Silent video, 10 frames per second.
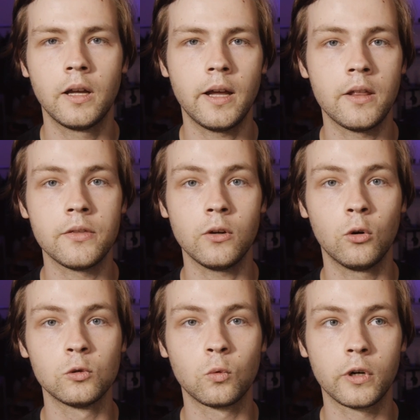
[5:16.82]
and they
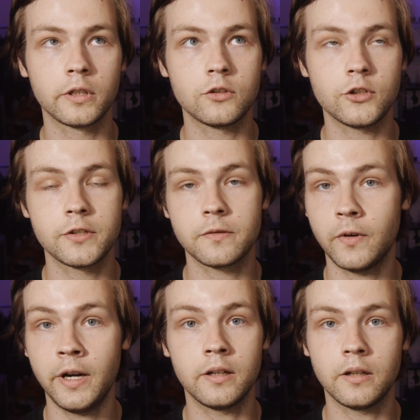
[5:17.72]
all work just
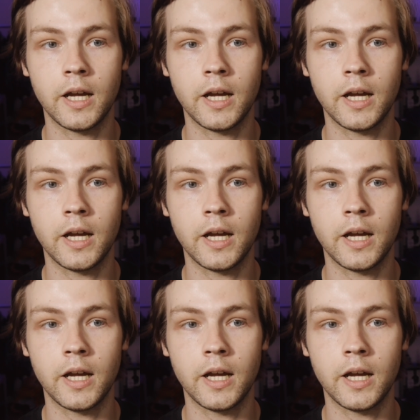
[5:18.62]
fine.